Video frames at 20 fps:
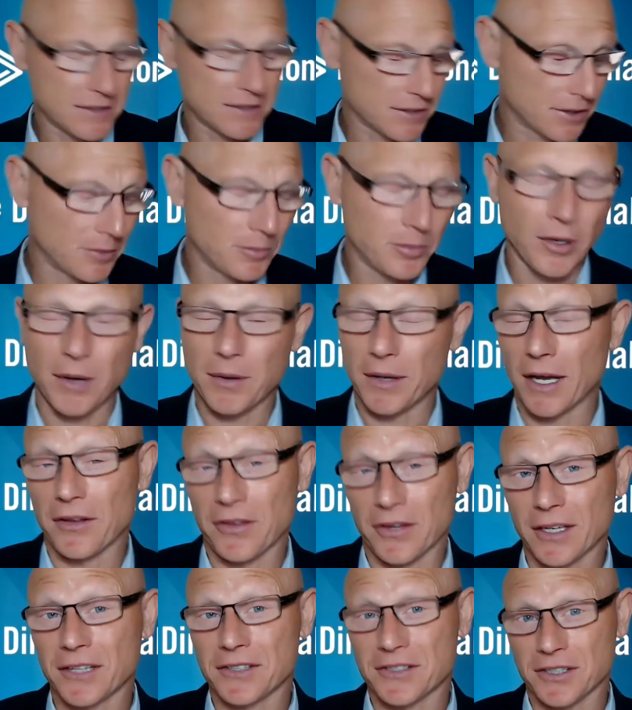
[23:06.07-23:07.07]
a good point. I mean, I
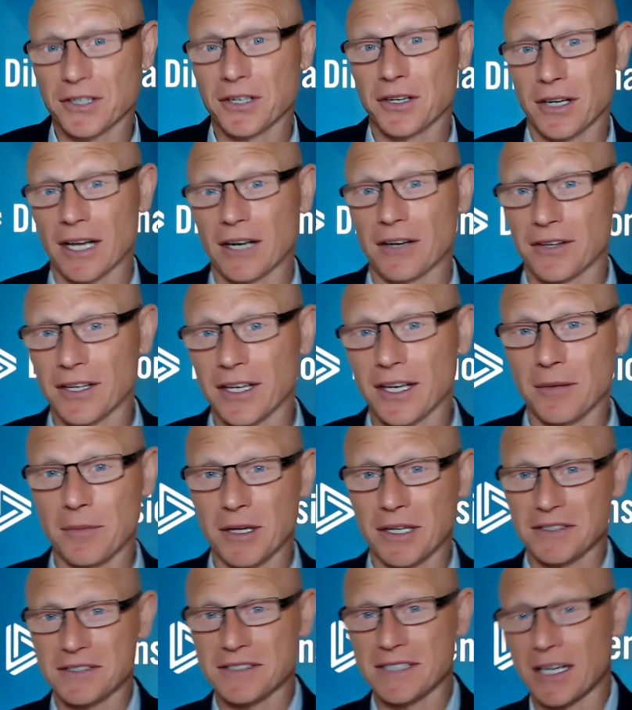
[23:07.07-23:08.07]
think it's a good line of thinking
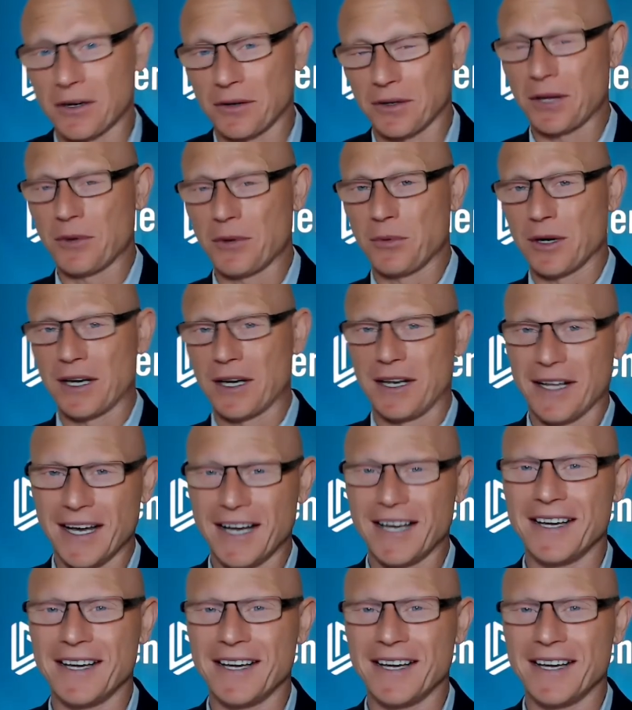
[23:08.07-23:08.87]
because not only what